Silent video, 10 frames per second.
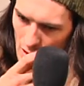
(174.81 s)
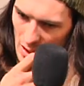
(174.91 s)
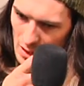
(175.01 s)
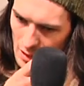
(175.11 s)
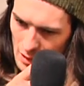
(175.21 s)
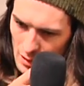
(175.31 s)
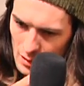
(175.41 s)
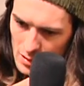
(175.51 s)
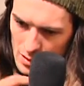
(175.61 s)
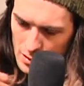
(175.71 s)

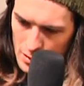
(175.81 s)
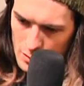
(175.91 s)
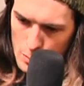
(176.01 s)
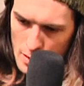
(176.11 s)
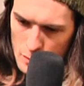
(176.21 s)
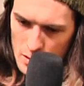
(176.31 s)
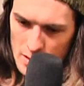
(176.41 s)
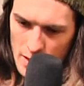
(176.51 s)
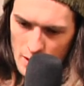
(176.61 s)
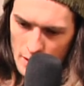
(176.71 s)
just the
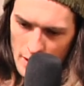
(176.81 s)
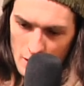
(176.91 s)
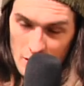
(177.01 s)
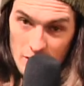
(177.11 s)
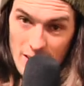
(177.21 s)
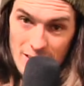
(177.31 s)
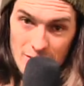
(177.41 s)
2x4s, they look great.